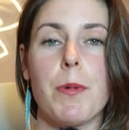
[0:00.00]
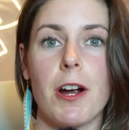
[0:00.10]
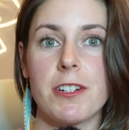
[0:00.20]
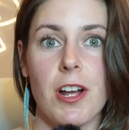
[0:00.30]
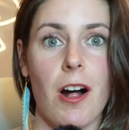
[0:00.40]

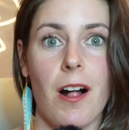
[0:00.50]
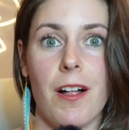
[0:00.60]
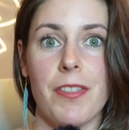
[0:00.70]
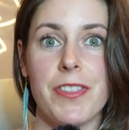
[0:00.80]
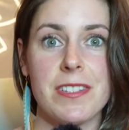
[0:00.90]
embarked
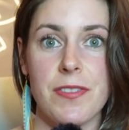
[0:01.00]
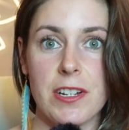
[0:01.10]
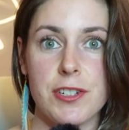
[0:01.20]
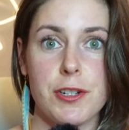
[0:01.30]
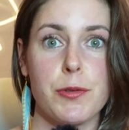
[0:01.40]
on these
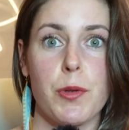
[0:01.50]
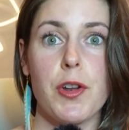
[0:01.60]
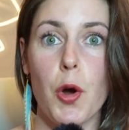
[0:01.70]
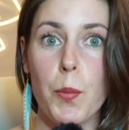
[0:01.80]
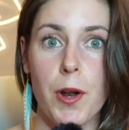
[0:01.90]
ventures with
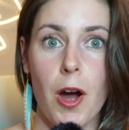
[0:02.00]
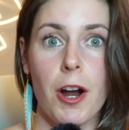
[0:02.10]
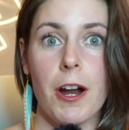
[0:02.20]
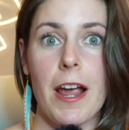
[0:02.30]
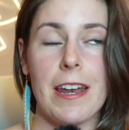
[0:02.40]
an open
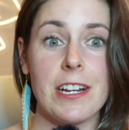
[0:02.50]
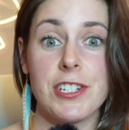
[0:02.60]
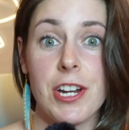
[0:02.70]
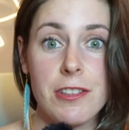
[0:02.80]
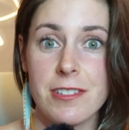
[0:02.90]
heart, and I
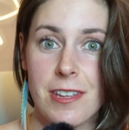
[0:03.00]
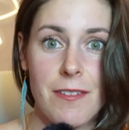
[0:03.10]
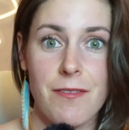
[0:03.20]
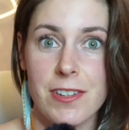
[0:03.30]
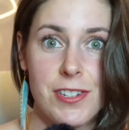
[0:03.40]
share the
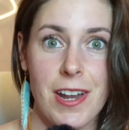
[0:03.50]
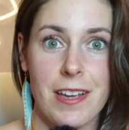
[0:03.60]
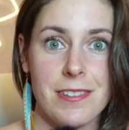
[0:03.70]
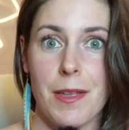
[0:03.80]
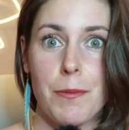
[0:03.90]
same vision
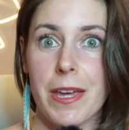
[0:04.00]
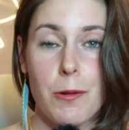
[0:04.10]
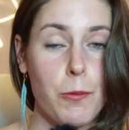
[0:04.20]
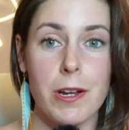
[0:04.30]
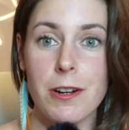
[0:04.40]
as them.
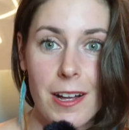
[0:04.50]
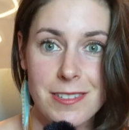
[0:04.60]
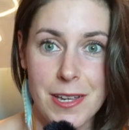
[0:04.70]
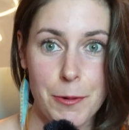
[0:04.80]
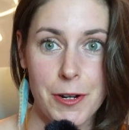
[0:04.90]
Like, we are
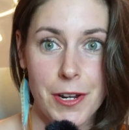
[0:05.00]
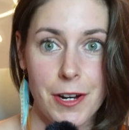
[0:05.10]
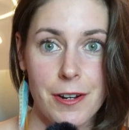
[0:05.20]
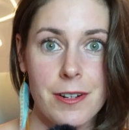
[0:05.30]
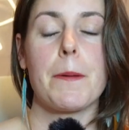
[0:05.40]
not separate
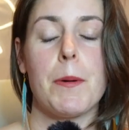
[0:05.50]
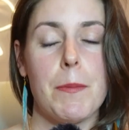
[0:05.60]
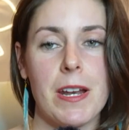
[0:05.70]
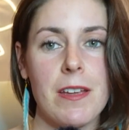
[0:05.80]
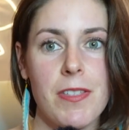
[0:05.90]
here. But
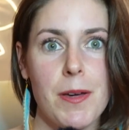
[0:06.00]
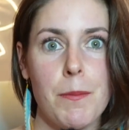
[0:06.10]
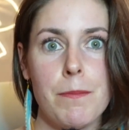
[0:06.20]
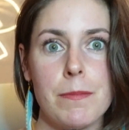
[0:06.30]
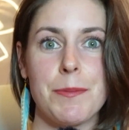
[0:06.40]
many of
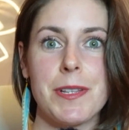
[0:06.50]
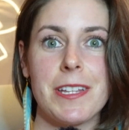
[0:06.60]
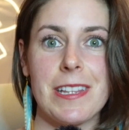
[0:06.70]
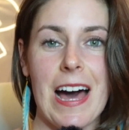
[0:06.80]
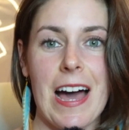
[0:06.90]
them
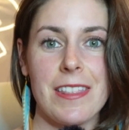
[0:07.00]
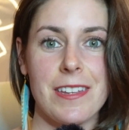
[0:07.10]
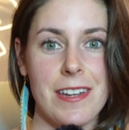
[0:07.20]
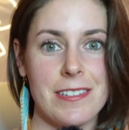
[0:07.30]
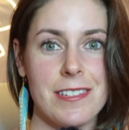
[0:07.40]
simply lack
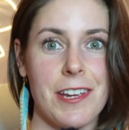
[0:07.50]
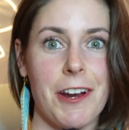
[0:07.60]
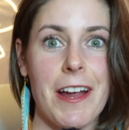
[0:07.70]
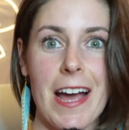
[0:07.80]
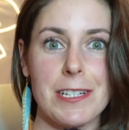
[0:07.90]
the necessary
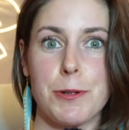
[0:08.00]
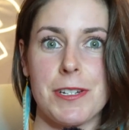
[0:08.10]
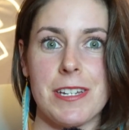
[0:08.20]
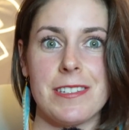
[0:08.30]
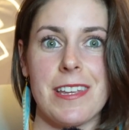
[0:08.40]

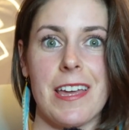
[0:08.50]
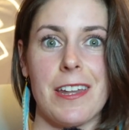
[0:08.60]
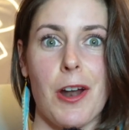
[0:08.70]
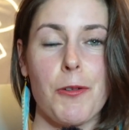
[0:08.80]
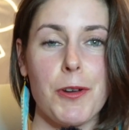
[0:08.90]
expertise
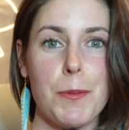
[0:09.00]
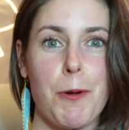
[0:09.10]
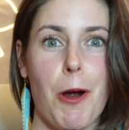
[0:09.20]
and are really